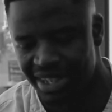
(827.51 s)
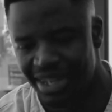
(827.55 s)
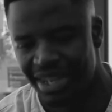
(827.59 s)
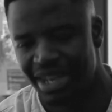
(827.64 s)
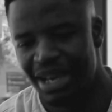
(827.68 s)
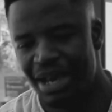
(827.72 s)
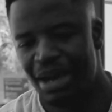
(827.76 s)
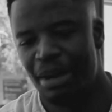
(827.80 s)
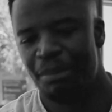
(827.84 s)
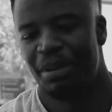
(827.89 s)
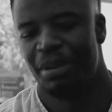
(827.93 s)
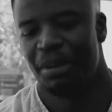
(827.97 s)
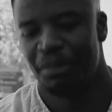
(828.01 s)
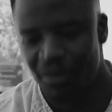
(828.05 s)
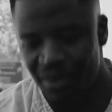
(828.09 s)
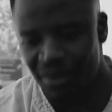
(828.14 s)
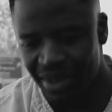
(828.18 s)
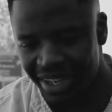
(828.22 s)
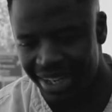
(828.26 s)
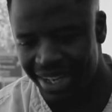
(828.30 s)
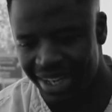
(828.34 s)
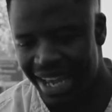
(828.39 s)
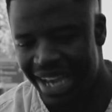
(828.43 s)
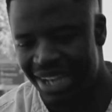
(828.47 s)
people can
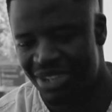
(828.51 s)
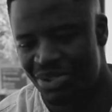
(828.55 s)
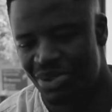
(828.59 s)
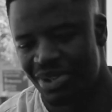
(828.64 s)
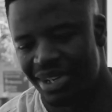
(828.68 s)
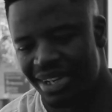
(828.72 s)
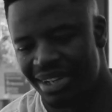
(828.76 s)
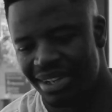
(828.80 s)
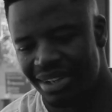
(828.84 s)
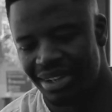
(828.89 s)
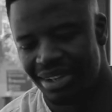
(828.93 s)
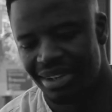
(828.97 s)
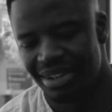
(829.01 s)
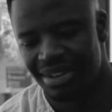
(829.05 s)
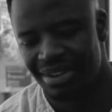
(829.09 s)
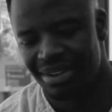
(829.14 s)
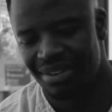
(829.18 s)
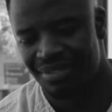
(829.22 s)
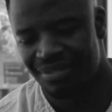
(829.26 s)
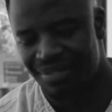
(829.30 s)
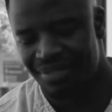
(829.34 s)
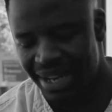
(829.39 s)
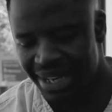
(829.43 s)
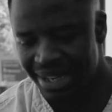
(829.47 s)
actually
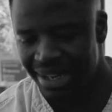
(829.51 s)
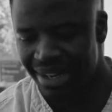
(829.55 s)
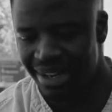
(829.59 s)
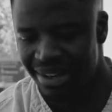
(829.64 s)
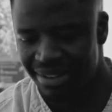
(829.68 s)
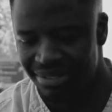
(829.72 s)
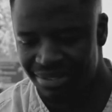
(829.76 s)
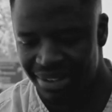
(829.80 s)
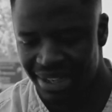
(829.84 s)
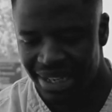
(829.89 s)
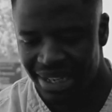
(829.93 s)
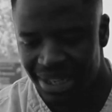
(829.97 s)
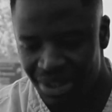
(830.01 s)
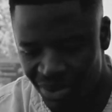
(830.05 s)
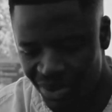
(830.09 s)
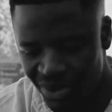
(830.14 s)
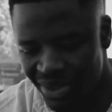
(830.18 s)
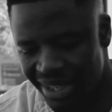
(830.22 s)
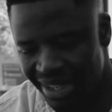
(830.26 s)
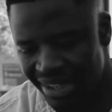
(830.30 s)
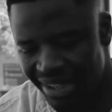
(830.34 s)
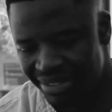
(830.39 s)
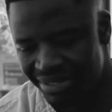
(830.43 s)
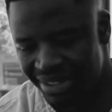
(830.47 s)
find a living, and a good living,